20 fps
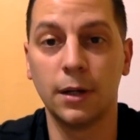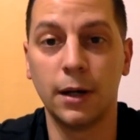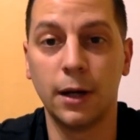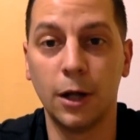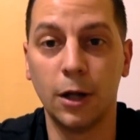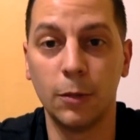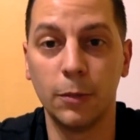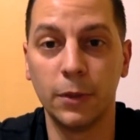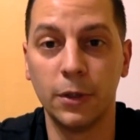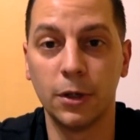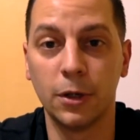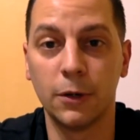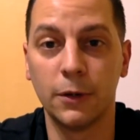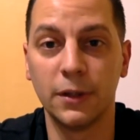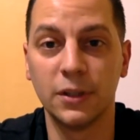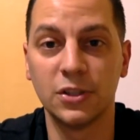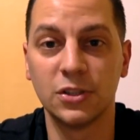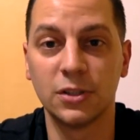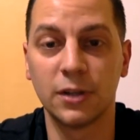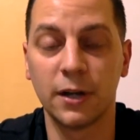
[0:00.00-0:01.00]
I'll be
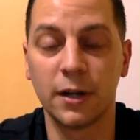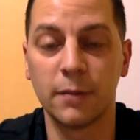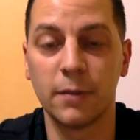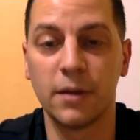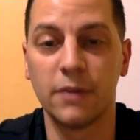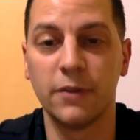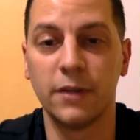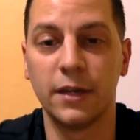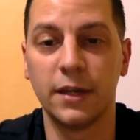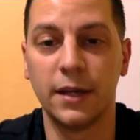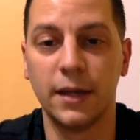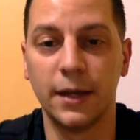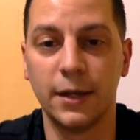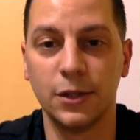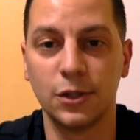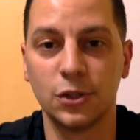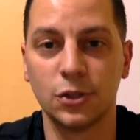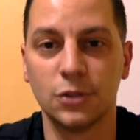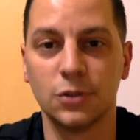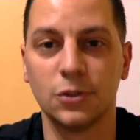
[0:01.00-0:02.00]
already starting my
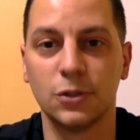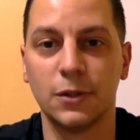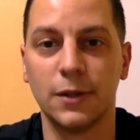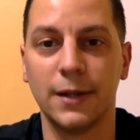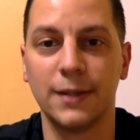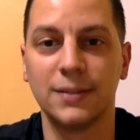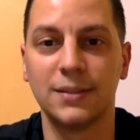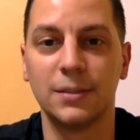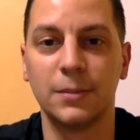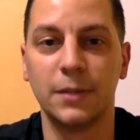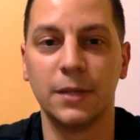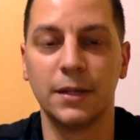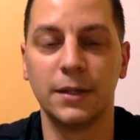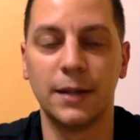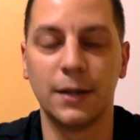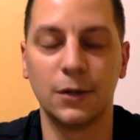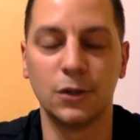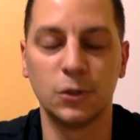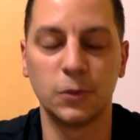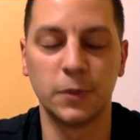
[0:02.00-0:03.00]
vacation. So that's the big
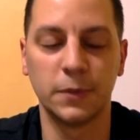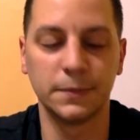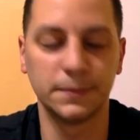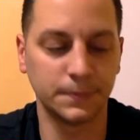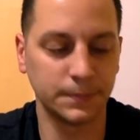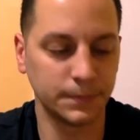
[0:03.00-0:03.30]
announcement.